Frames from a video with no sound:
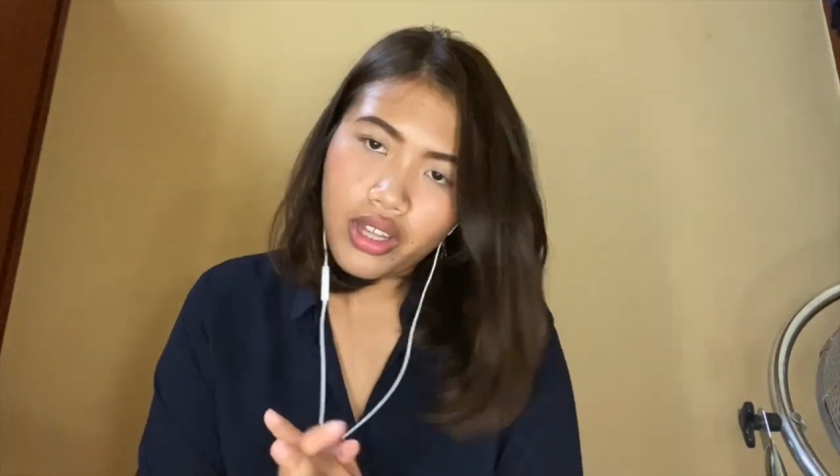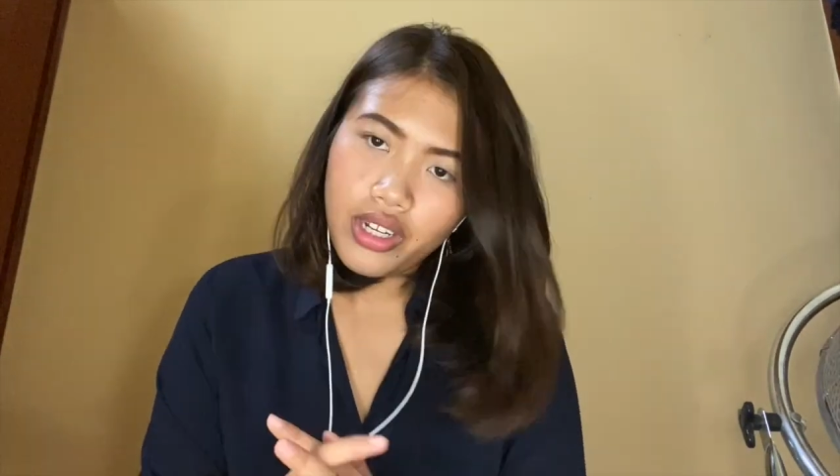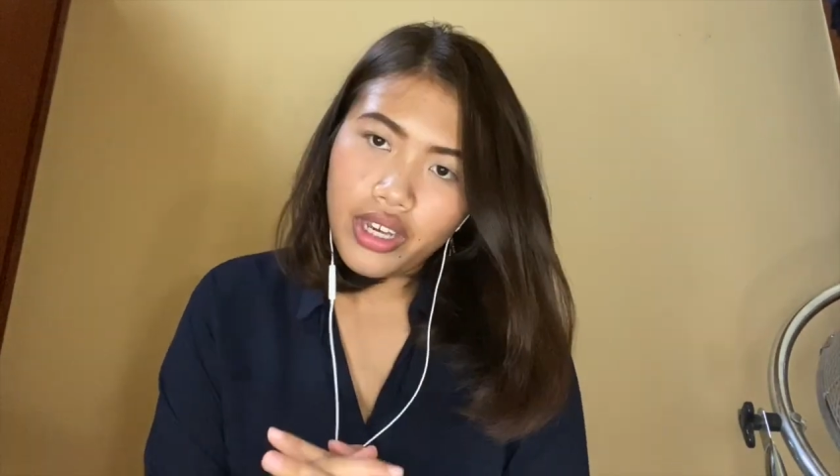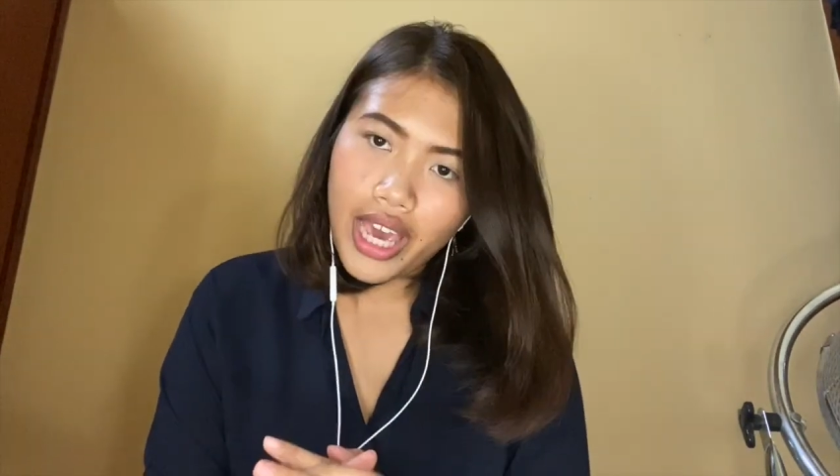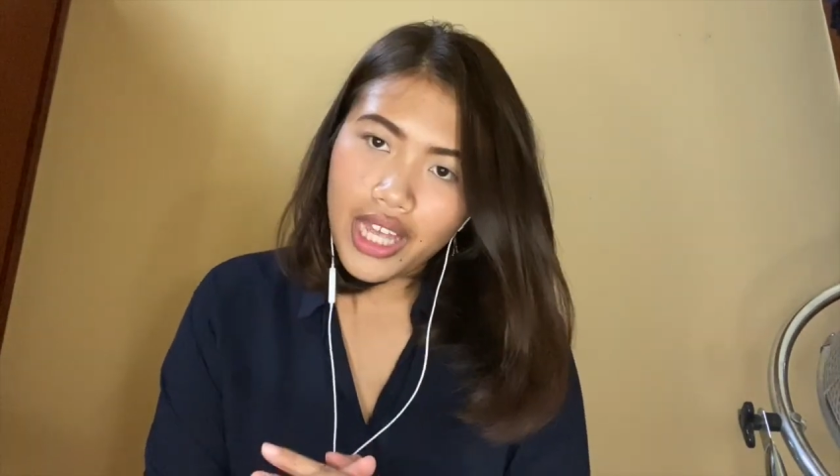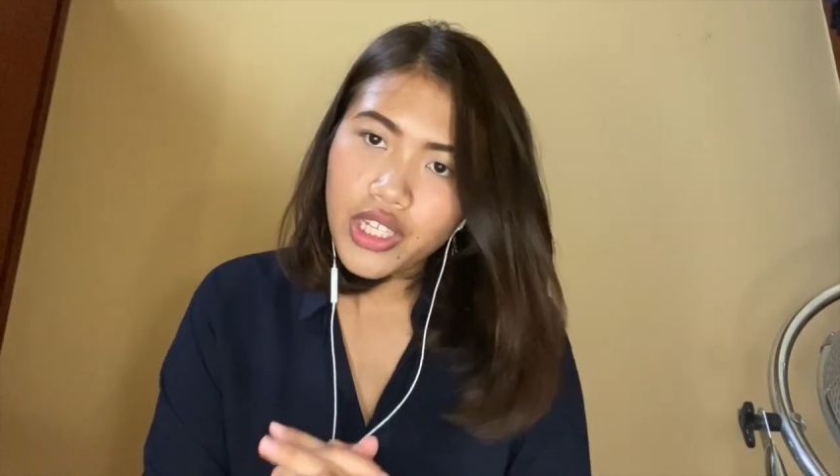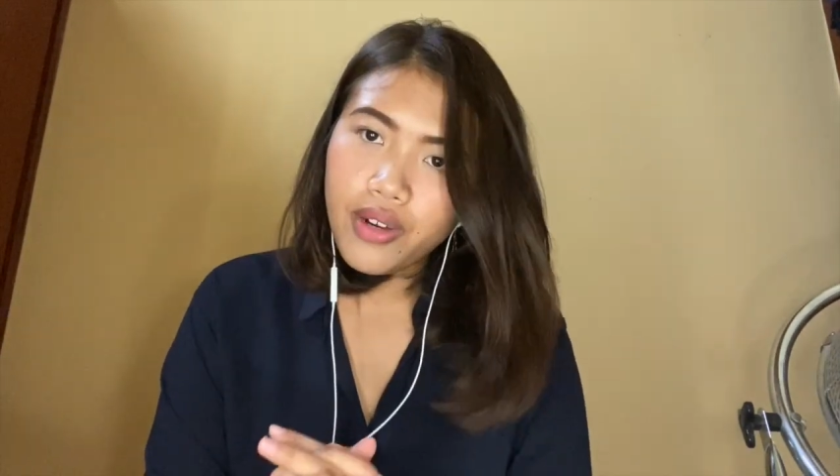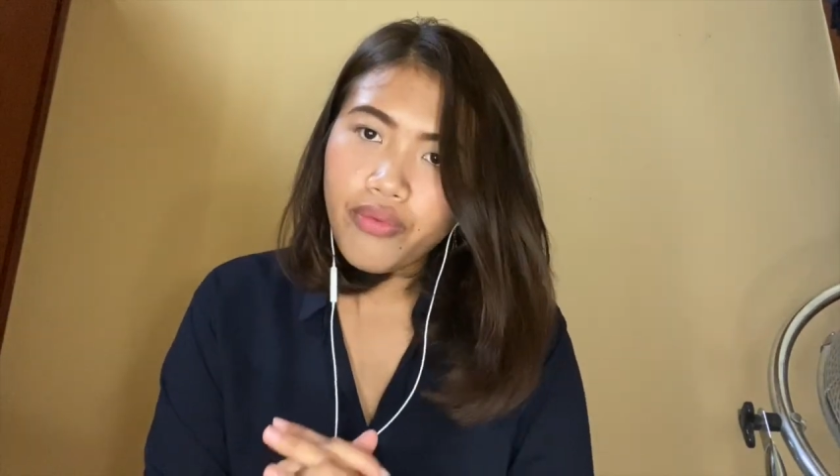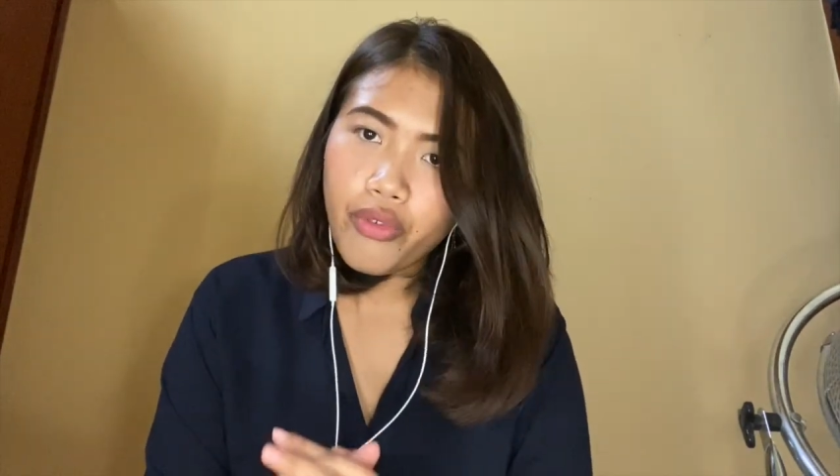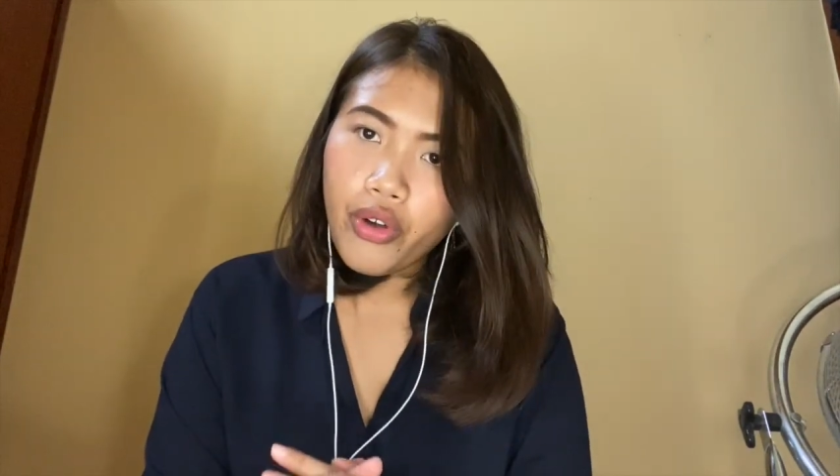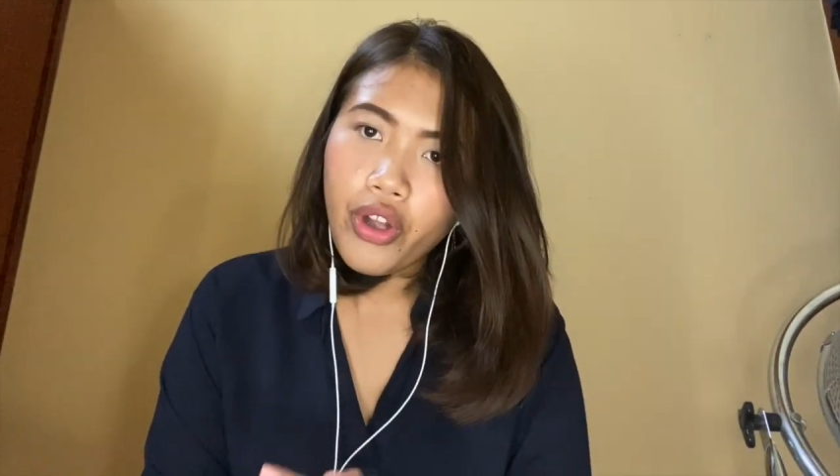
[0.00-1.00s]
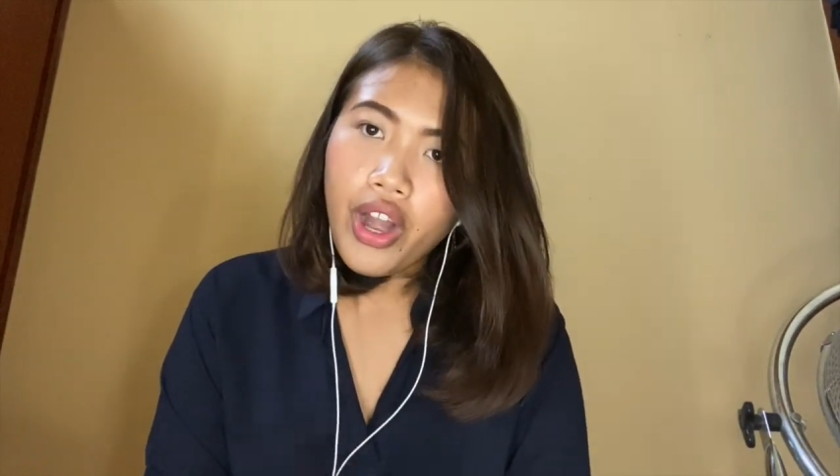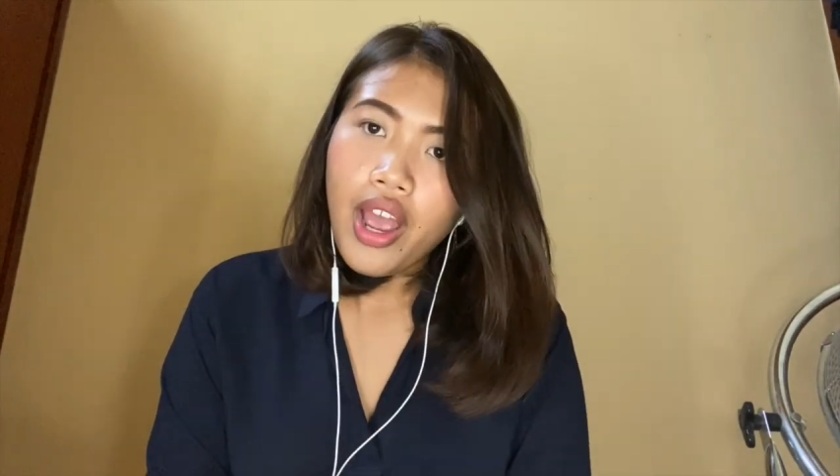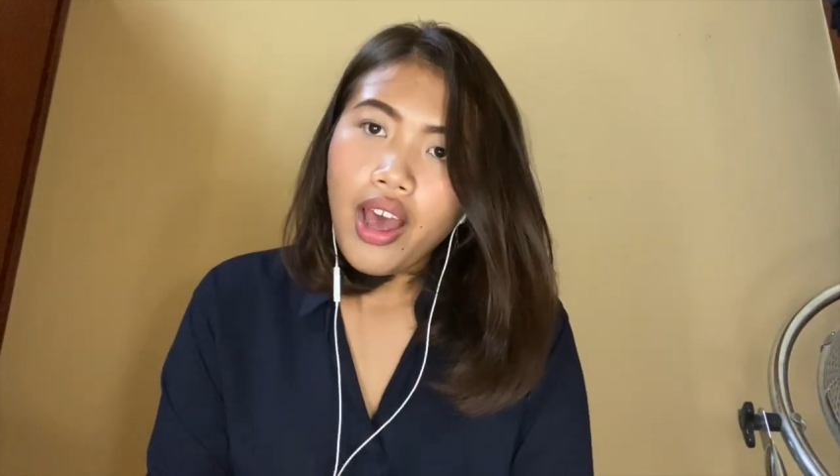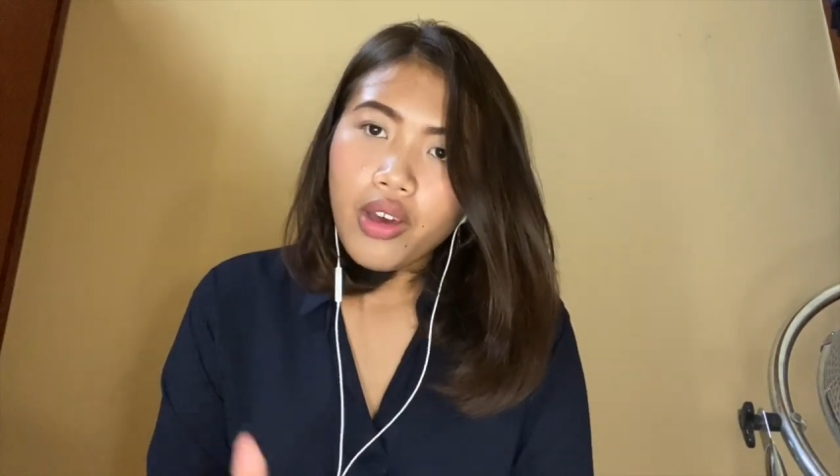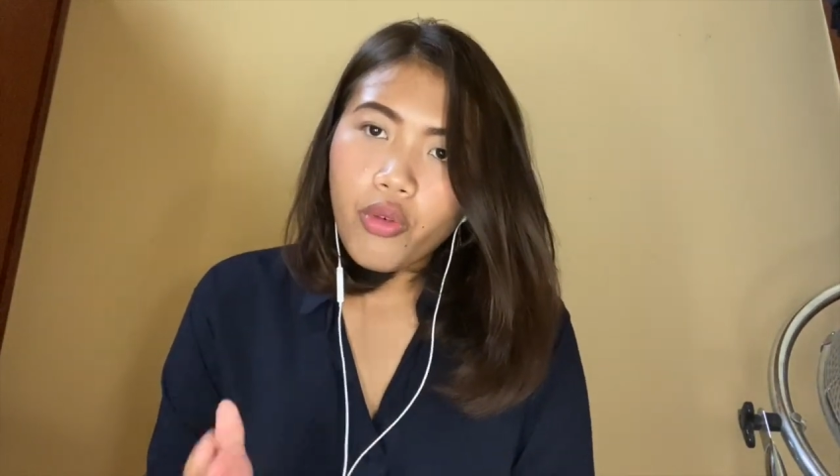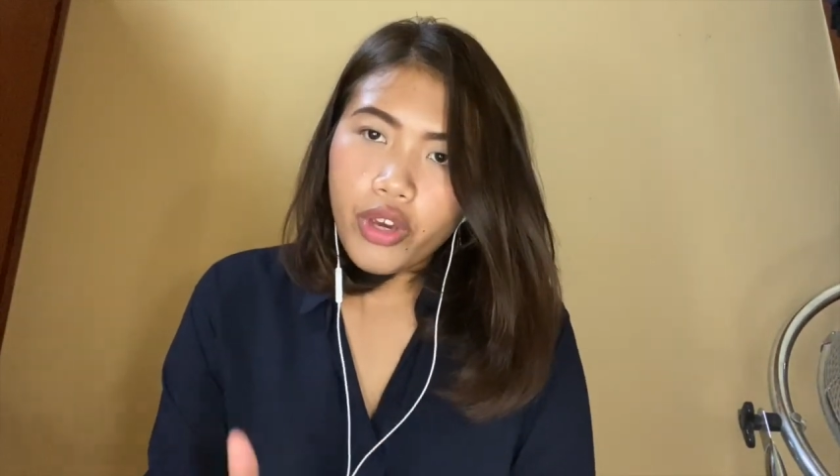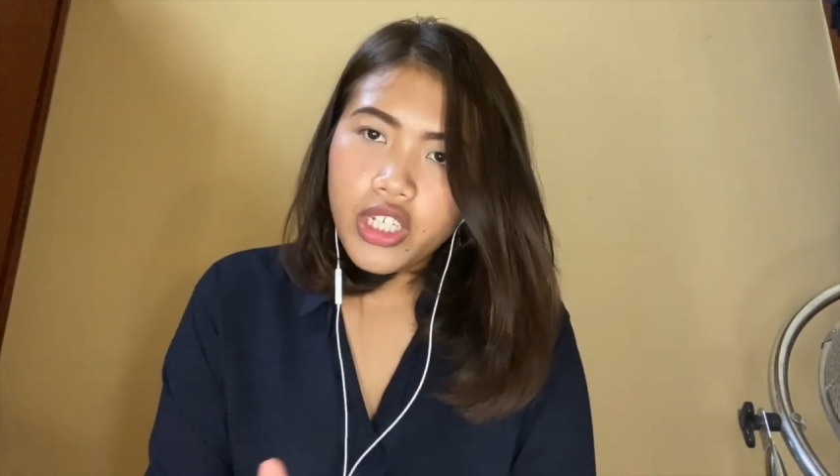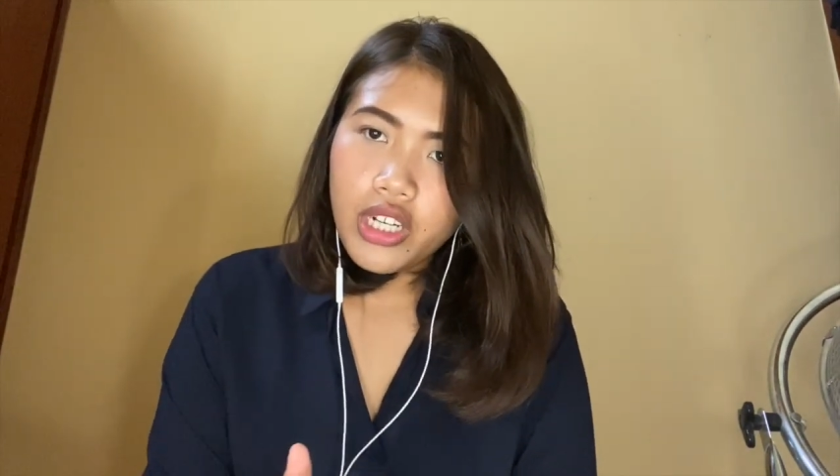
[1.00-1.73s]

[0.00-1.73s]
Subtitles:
The answer for question